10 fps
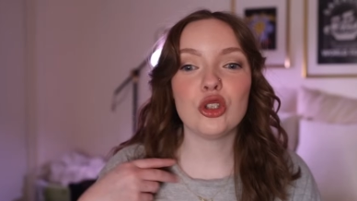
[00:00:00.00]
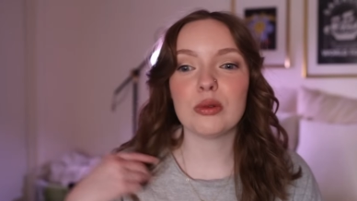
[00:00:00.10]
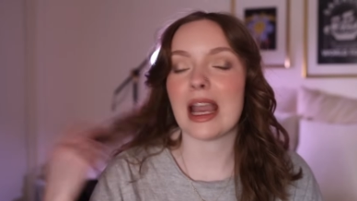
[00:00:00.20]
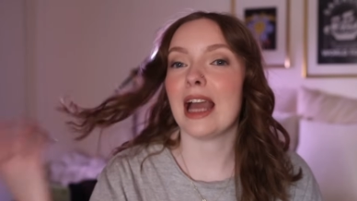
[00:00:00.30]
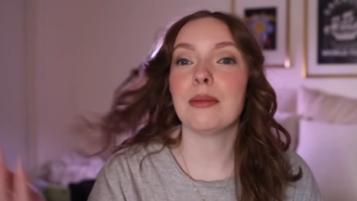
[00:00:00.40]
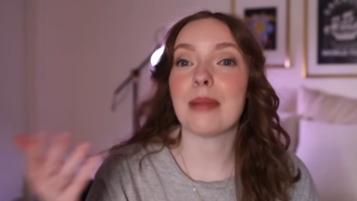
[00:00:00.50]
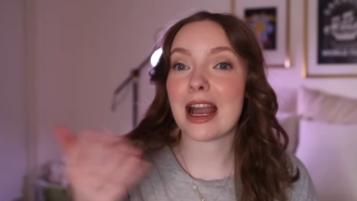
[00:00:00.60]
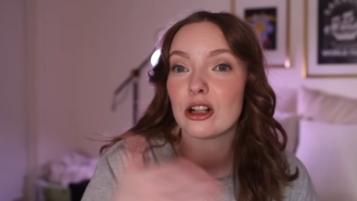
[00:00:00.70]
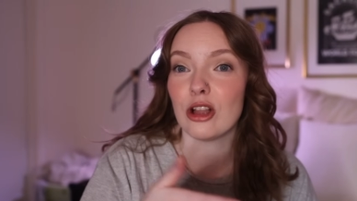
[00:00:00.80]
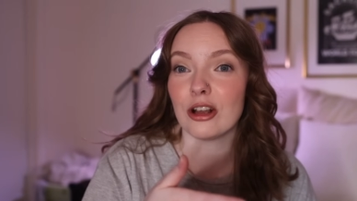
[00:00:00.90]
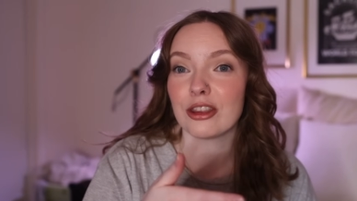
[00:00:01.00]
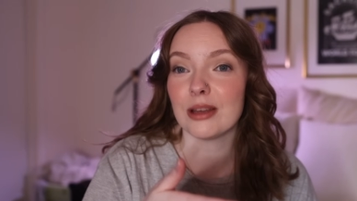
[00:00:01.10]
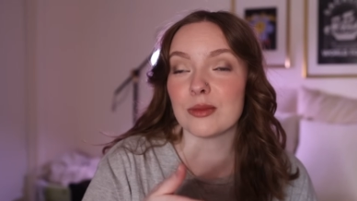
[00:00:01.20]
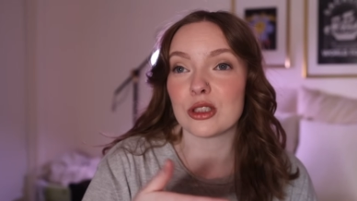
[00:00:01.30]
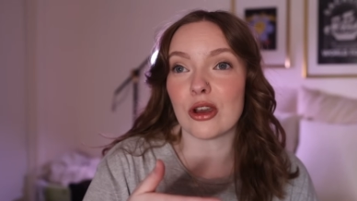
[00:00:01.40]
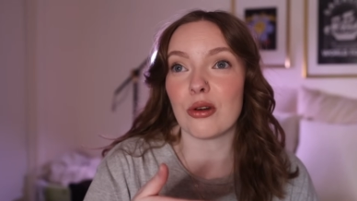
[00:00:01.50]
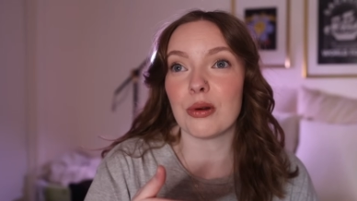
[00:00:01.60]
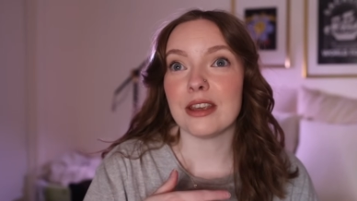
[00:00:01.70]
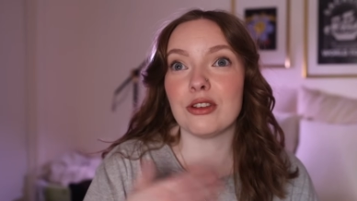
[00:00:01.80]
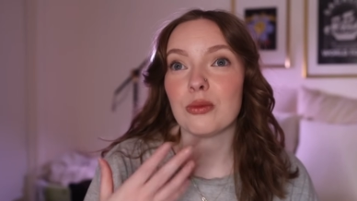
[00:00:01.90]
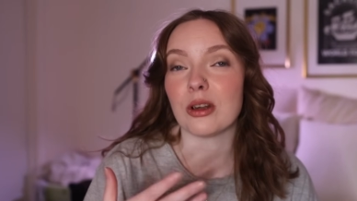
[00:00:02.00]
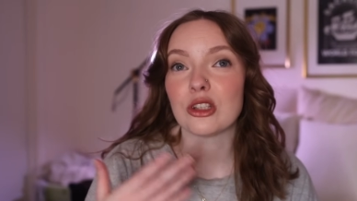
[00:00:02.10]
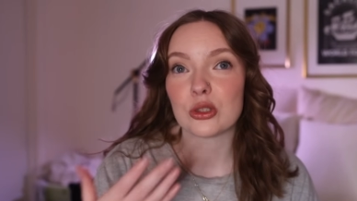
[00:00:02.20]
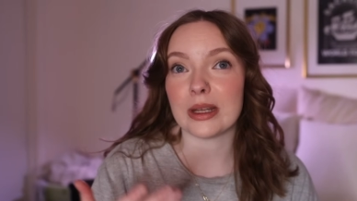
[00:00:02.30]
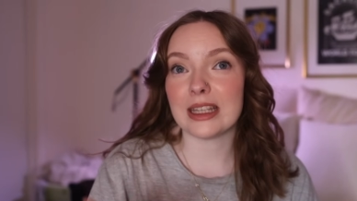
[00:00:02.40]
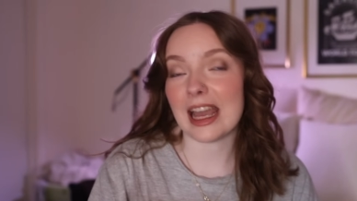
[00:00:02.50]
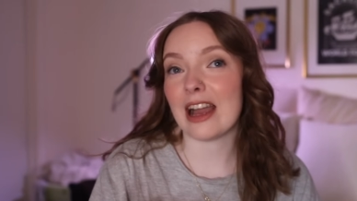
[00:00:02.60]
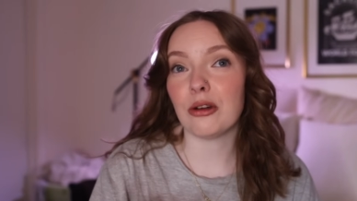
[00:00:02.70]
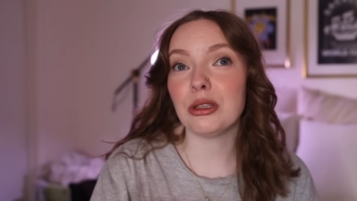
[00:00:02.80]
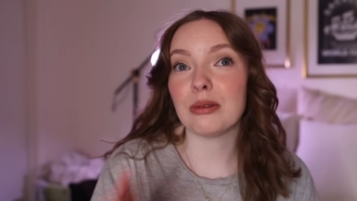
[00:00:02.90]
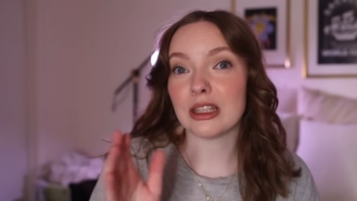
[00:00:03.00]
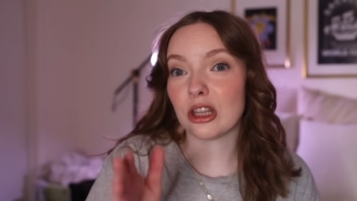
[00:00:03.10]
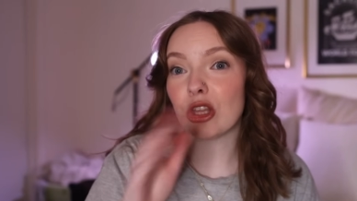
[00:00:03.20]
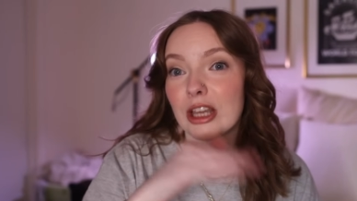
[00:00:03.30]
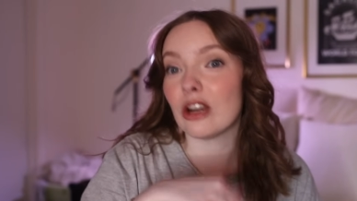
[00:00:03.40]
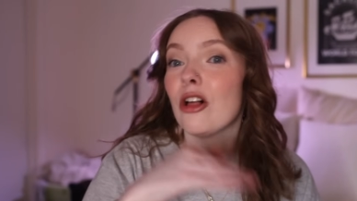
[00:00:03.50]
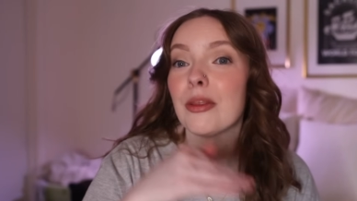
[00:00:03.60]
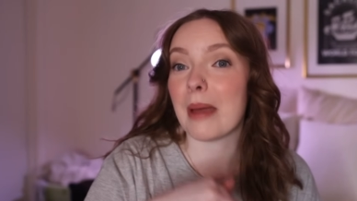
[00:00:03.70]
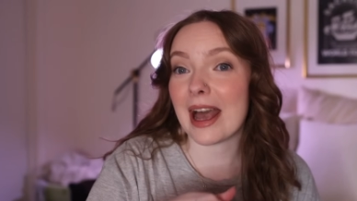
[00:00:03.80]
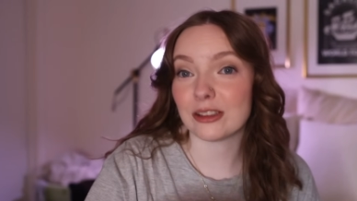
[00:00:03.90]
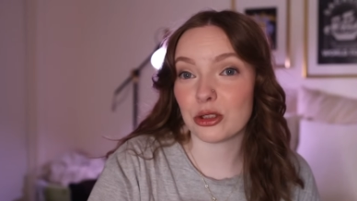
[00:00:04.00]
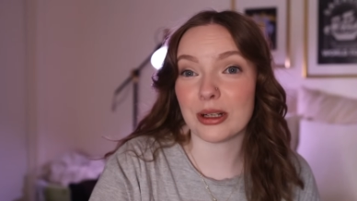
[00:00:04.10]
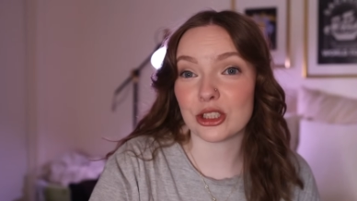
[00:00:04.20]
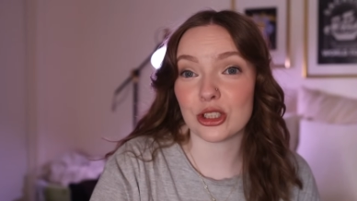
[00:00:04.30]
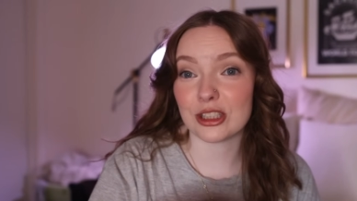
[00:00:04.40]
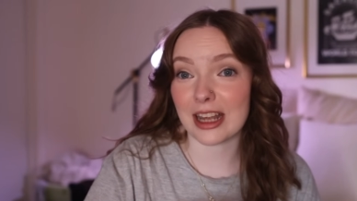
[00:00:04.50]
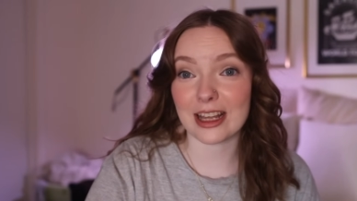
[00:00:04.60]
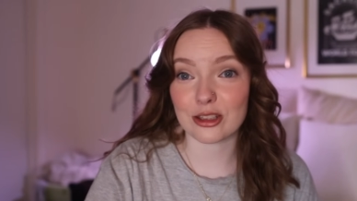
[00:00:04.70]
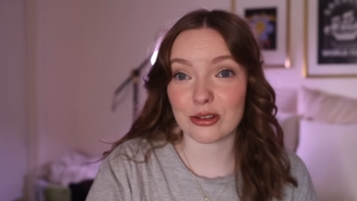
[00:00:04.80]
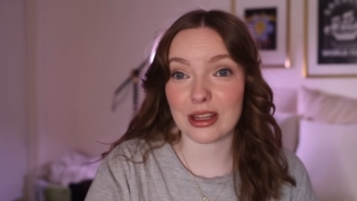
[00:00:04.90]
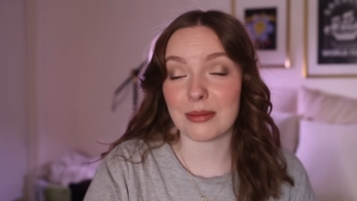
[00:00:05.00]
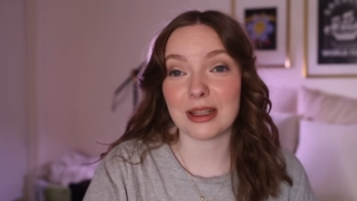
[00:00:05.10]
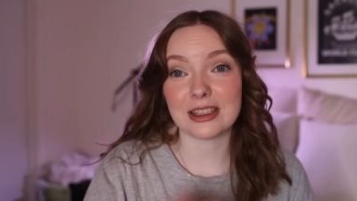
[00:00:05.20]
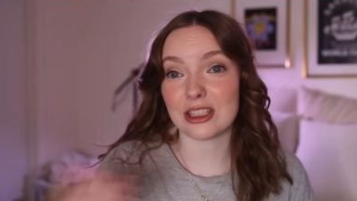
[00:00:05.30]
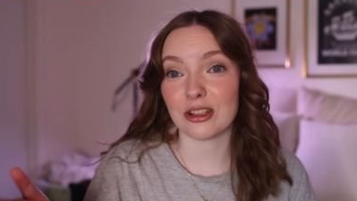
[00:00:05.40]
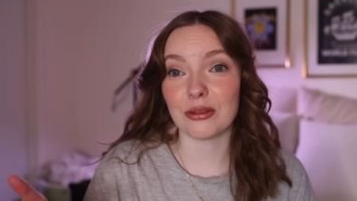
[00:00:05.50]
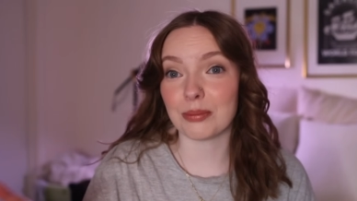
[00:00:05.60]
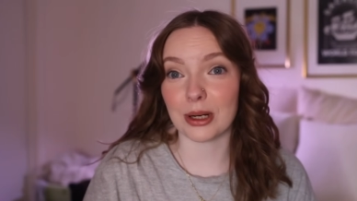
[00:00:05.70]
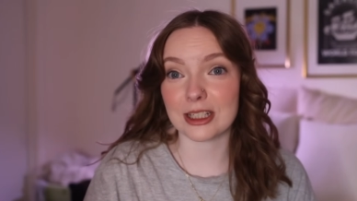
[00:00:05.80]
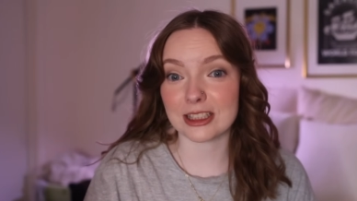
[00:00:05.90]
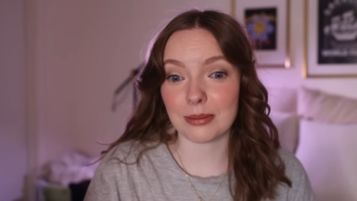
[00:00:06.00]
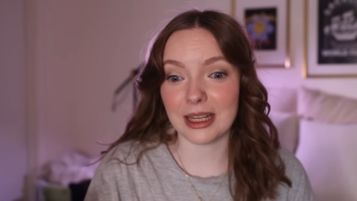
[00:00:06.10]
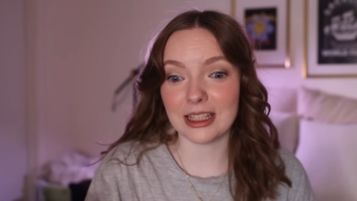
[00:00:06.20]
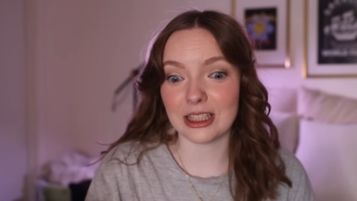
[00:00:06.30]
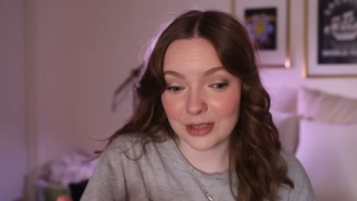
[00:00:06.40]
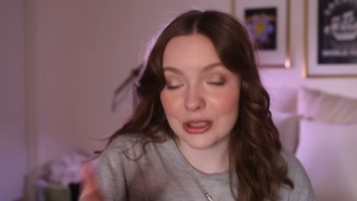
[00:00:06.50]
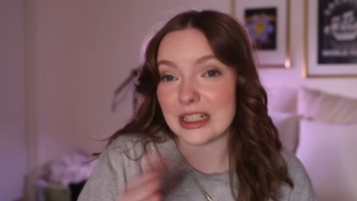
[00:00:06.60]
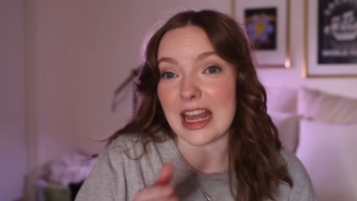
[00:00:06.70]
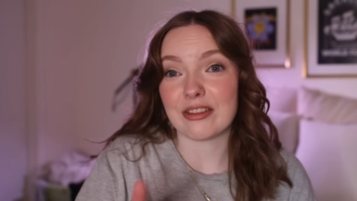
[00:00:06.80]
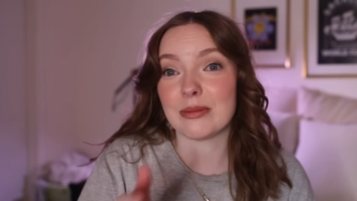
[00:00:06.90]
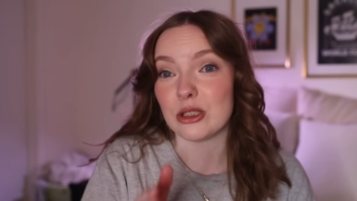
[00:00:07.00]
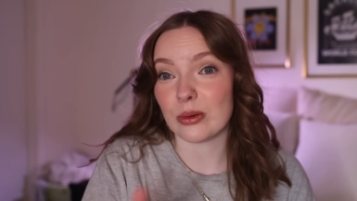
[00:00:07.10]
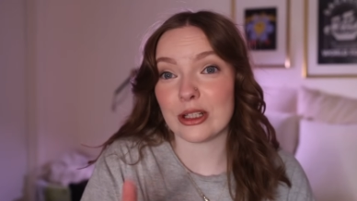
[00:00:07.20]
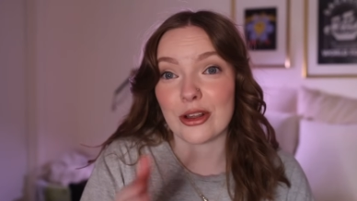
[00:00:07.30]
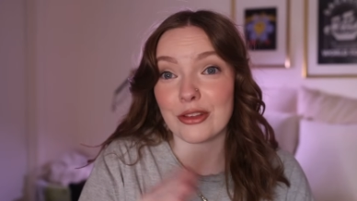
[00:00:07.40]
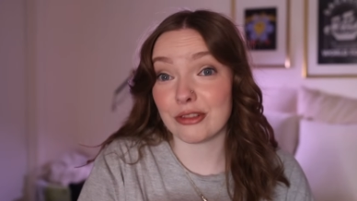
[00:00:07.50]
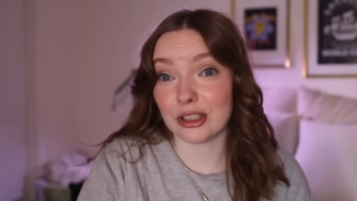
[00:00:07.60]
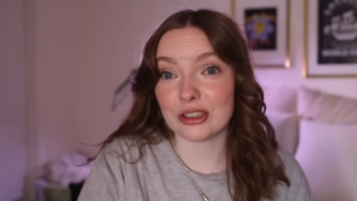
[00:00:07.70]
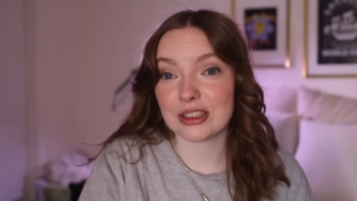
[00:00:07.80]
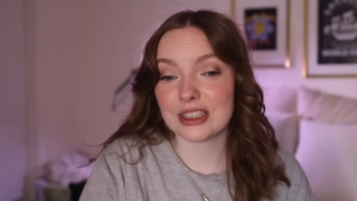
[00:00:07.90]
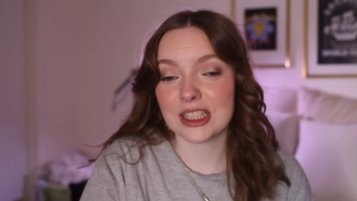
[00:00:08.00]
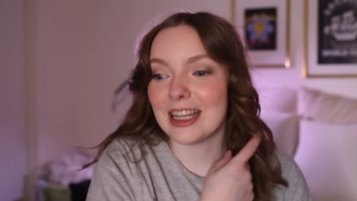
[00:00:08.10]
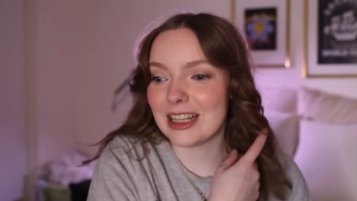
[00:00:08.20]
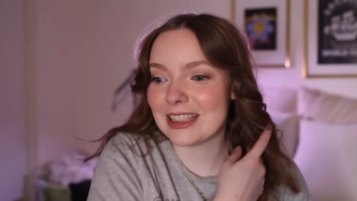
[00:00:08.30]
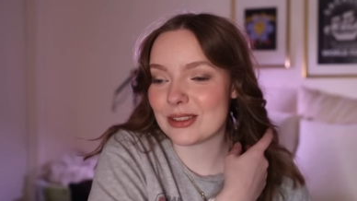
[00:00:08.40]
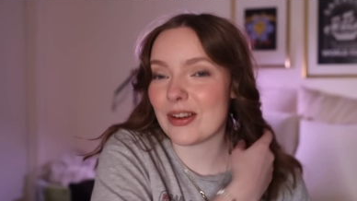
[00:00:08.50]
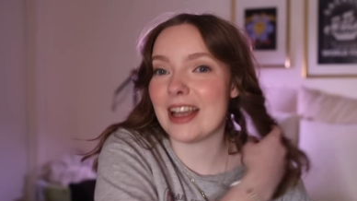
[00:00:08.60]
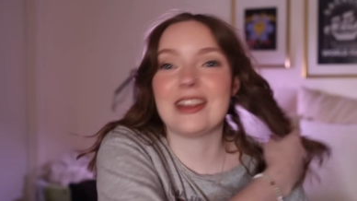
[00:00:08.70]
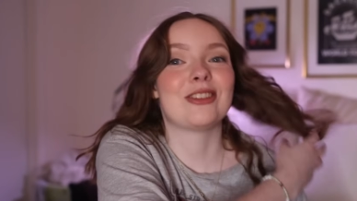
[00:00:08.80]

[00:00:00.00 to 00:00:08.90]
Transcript: You can backlog them, so if you wanna join now, you can look at all the past questions and answer them and still participate. Like, you didn't have to be joined on the first. It is fine.